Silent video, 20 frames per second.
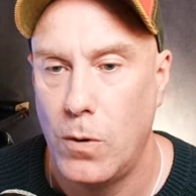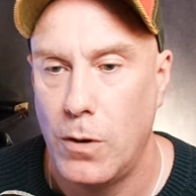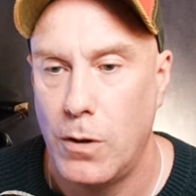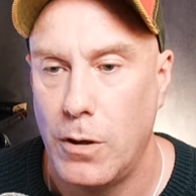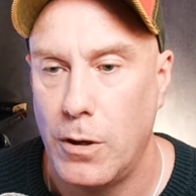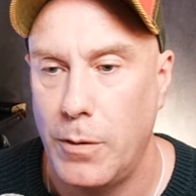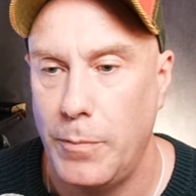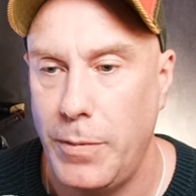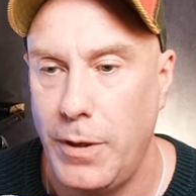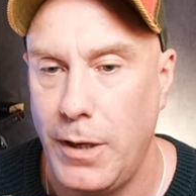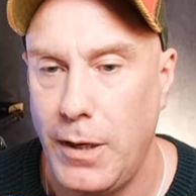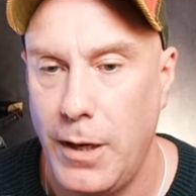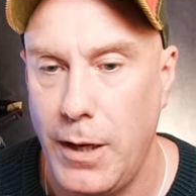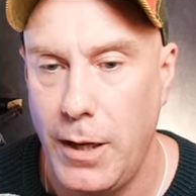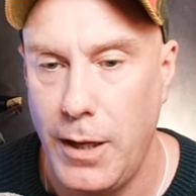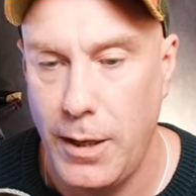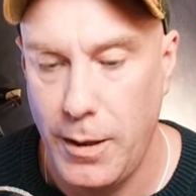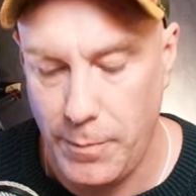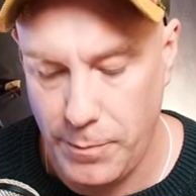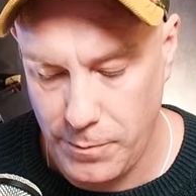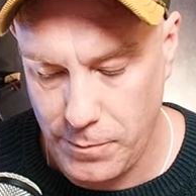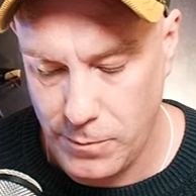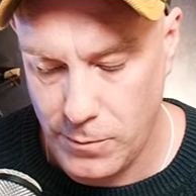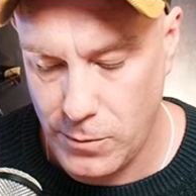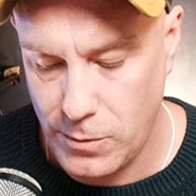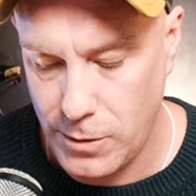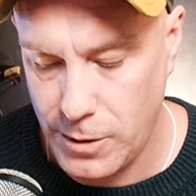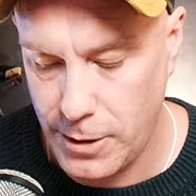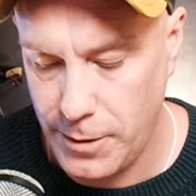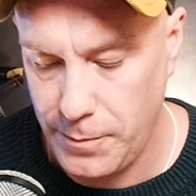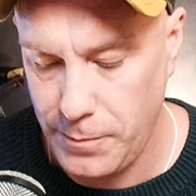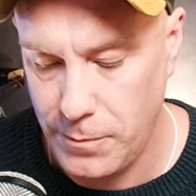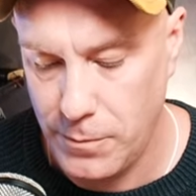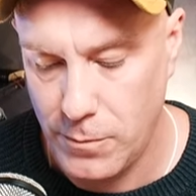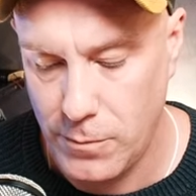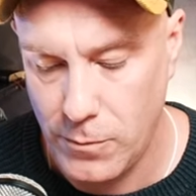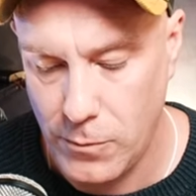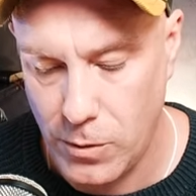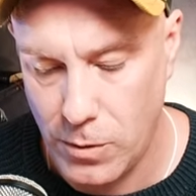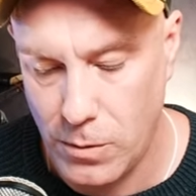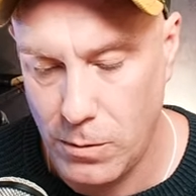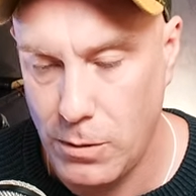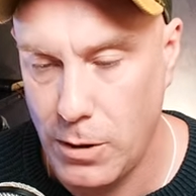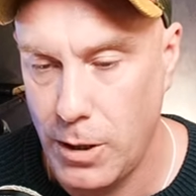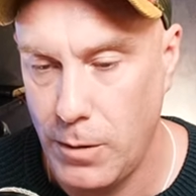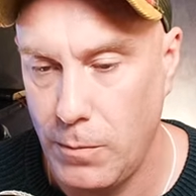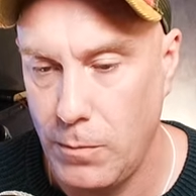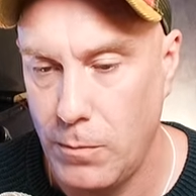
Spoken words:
Company name, okay. Company